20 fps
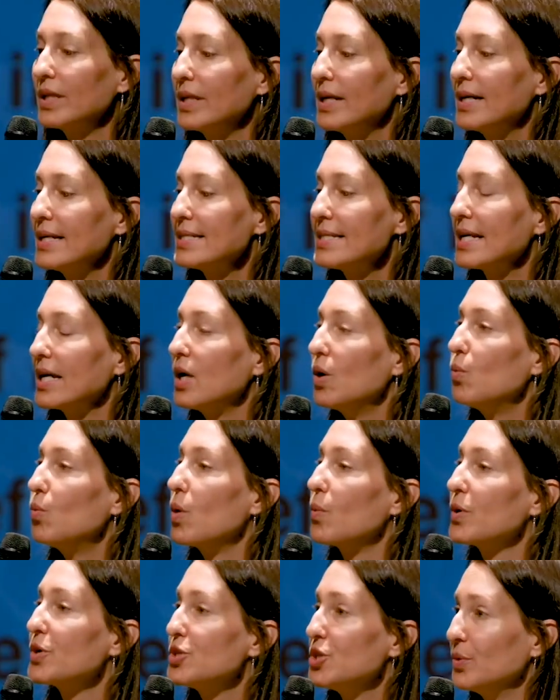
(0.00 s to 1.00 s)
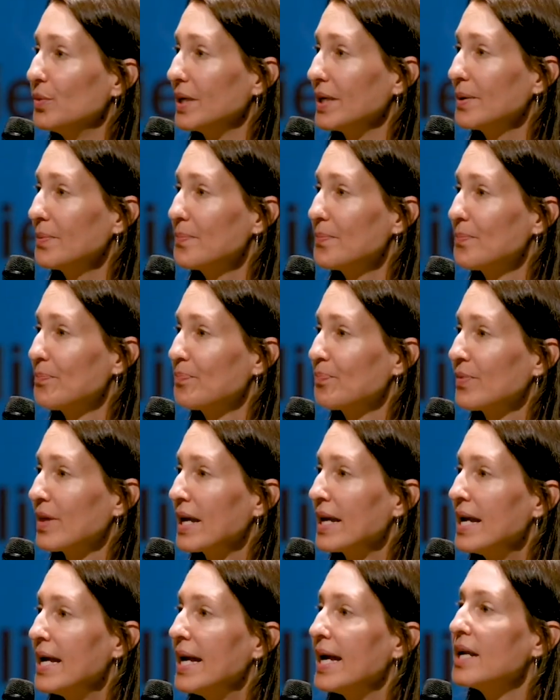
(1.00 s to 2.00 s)
realizing what we're doing.
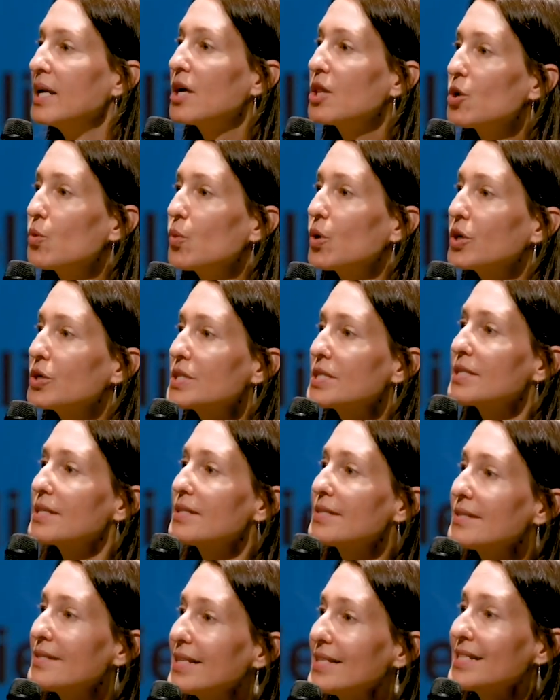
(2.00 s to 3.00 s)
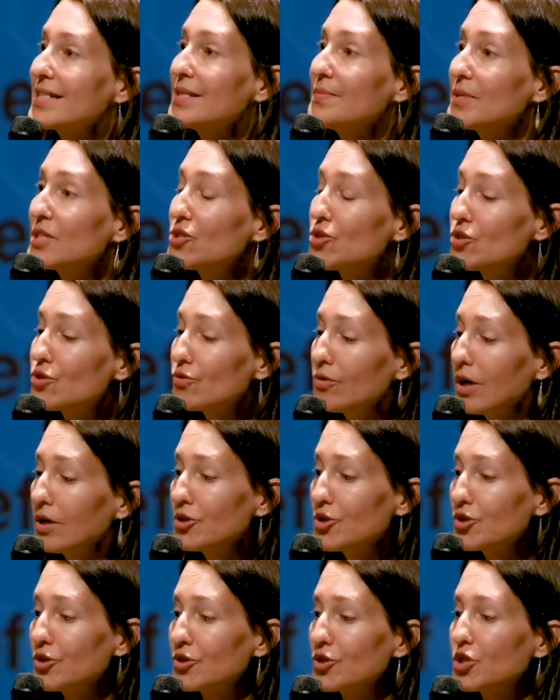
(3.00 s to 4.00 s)
In other words, the system is
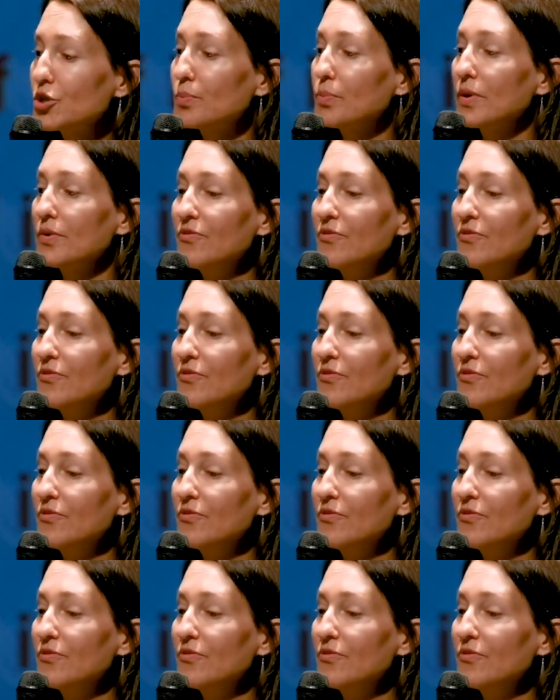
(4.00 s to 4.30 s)
structured to